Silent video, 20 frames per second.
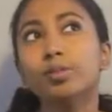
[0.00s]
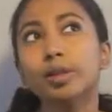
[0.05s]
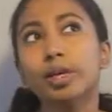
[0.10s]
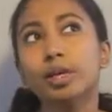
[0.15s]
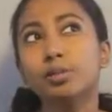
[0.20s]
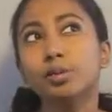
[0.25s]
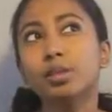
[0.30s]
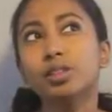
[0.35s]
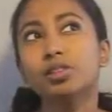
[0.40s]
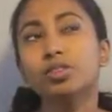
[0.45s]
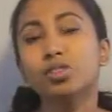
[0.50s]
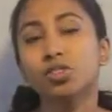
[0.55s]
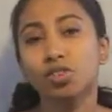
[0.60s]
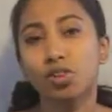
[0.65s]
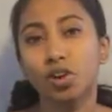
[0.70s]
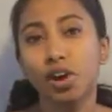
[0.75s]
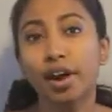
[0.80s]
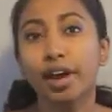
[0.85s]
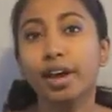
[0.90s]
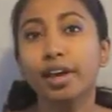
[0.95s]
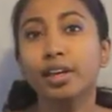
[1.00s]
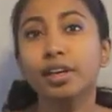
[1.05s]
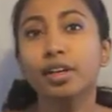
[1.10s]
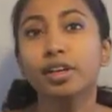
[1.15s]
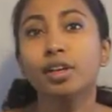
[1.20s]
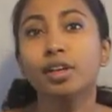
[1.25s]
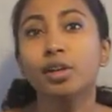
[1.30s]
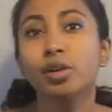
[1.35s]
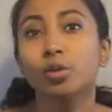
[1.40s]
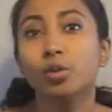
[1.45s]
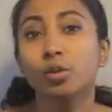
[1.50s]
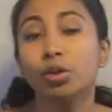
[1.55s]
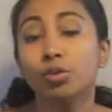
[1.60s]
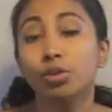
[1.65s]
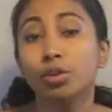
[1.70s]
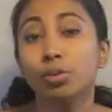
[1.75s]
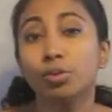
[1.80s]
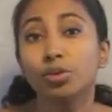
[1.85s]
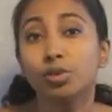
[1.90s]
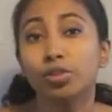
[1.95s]
babies cry when
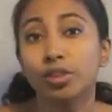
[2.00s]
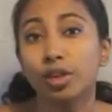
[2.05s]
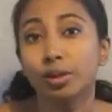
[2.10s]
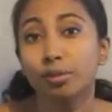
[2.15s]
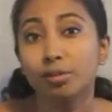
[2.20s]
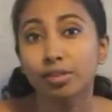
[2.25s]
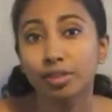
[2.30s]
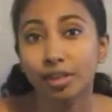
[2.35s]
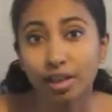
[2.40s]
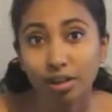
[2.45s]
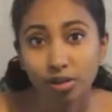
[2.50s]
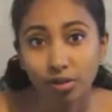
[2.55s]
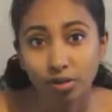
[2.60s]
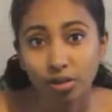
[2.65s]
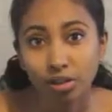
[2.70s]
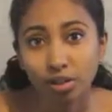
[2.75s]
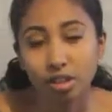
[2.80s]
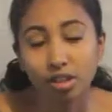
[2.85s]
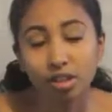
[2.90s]
we put them down?